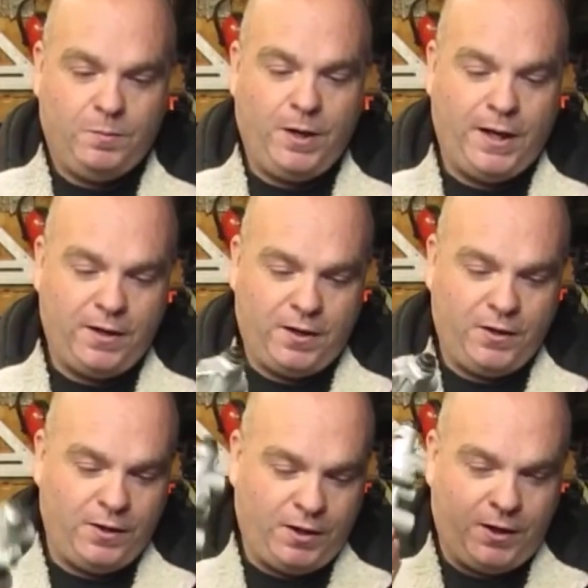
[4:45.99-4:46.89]
But
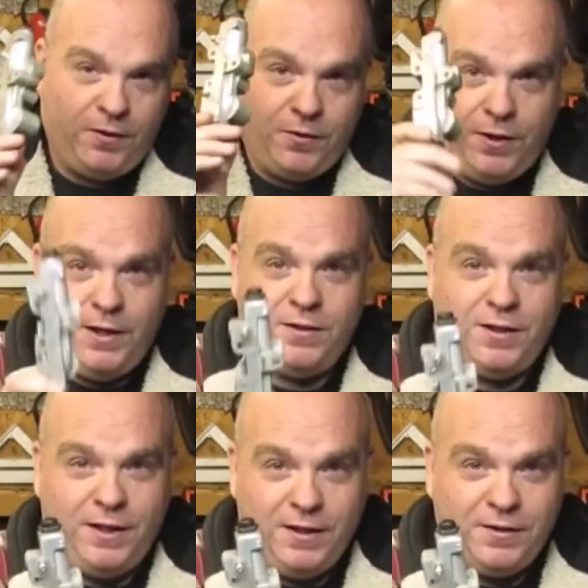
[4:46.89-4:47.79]
all in all,
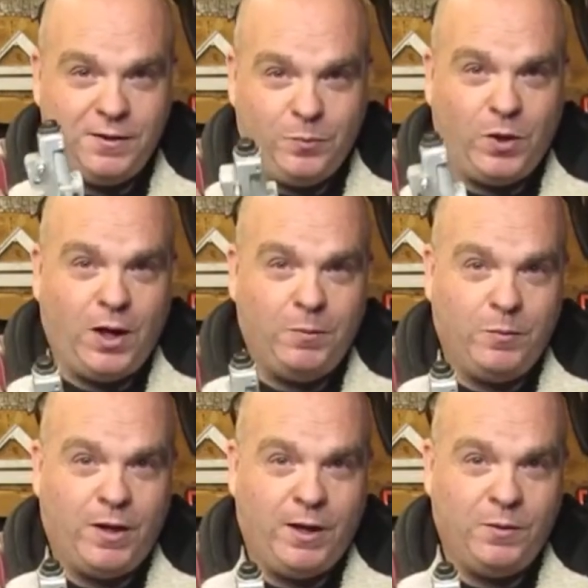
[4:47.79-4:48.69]
this is the
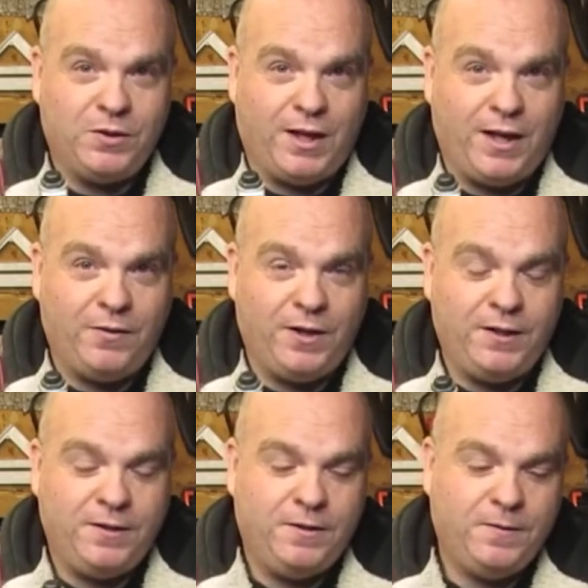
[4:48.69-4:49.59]
problem I was
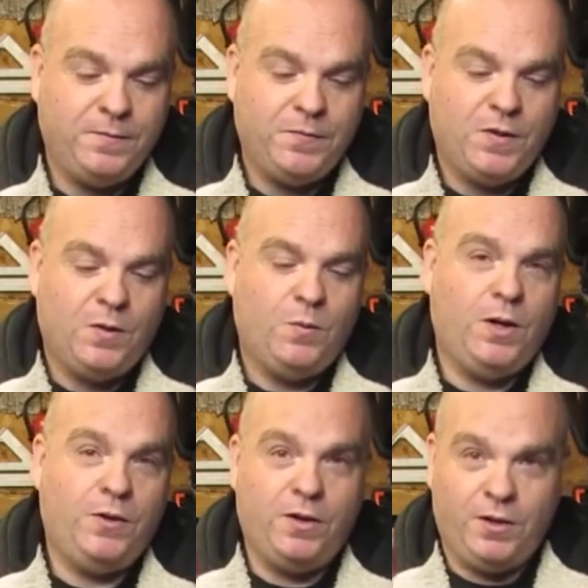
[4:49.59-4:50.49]
having.
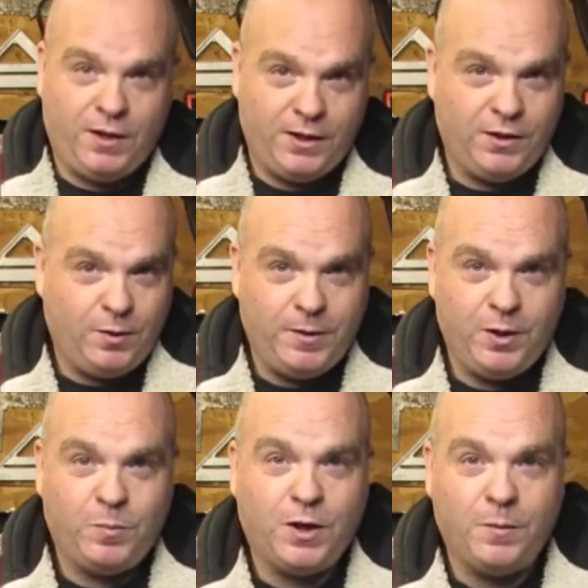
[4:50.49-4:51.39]
Whether or not it'll be
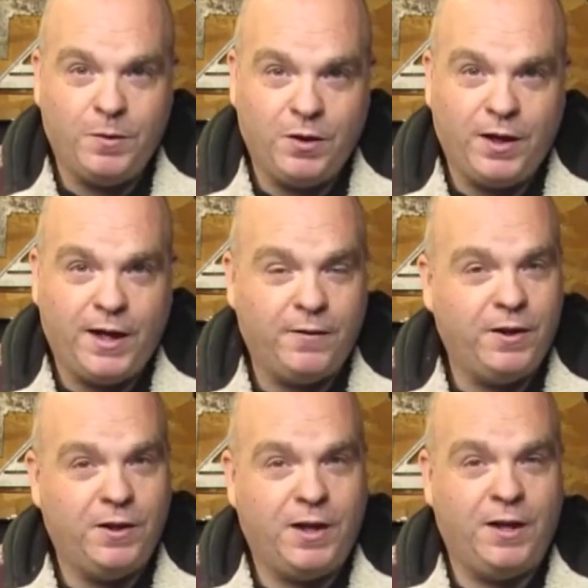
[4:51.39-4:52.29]
the problem you're
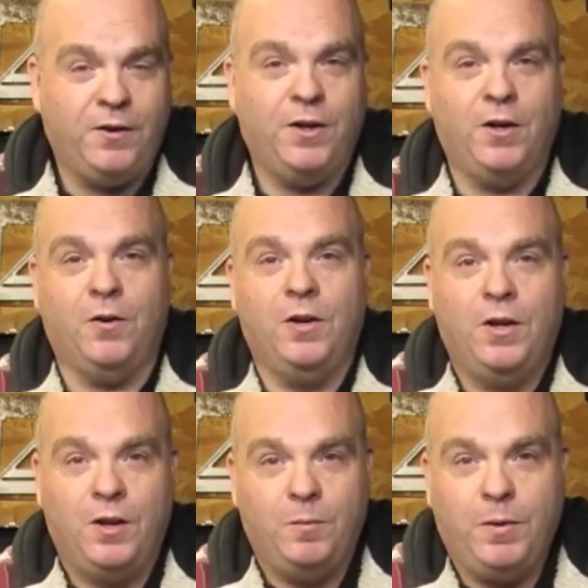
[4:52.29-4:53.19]
having, I don't know.
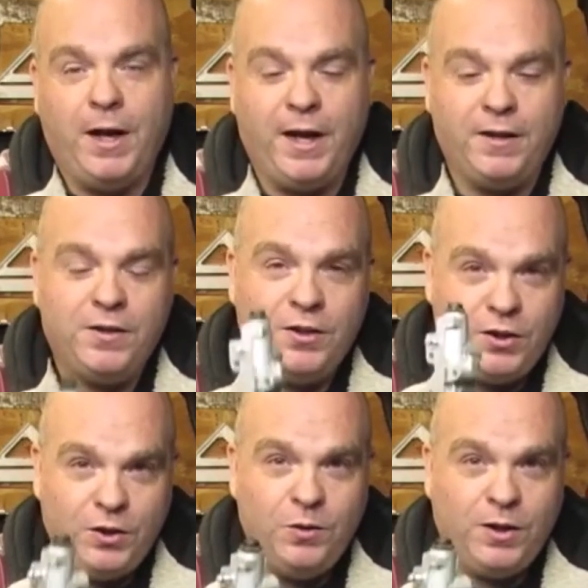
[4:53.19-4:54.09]
But
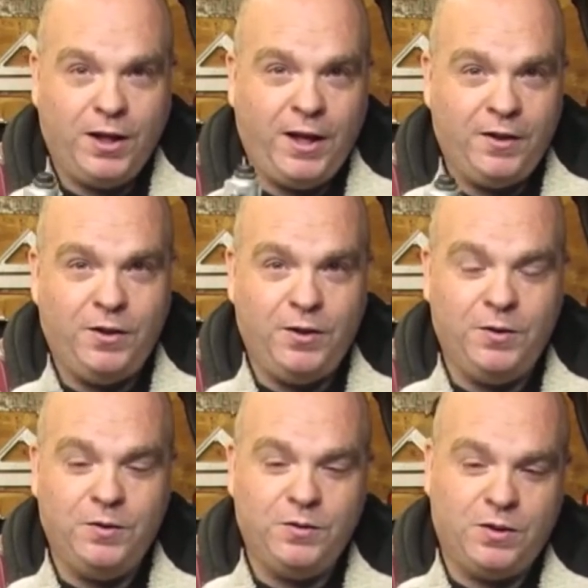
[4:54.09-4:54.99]
you can
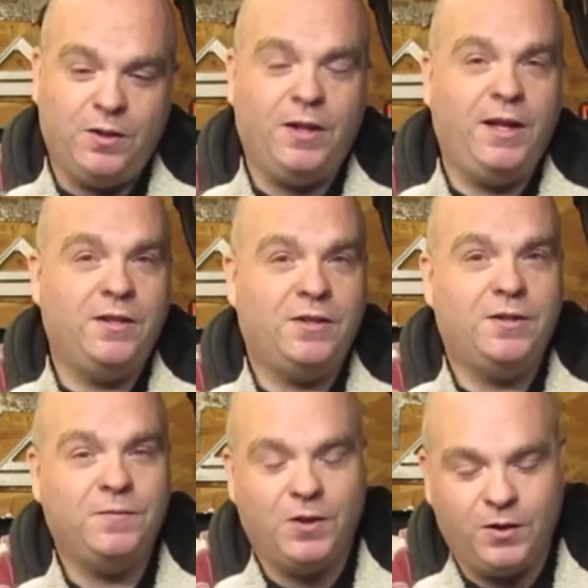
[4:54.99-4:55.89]
use, at least,
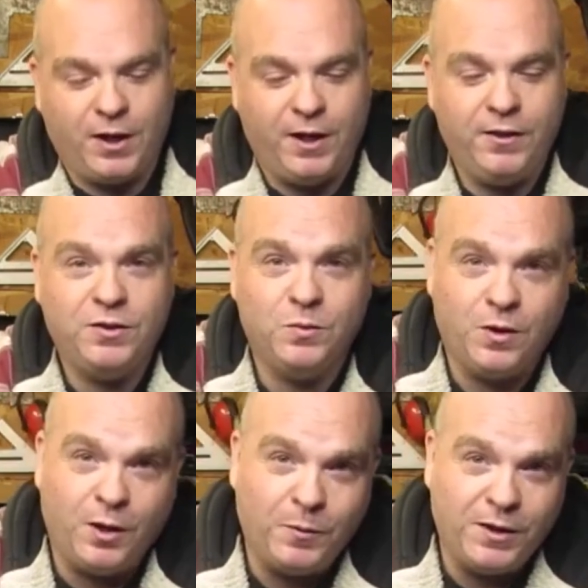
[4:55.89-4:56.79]
okay, this is
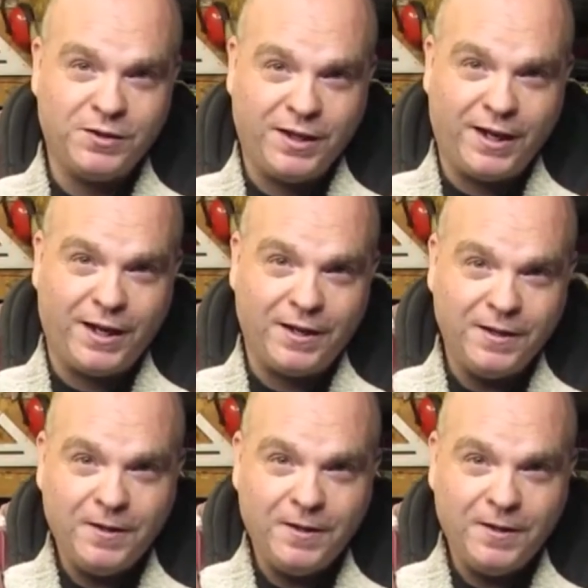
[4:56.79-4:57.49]
where I'm going to say,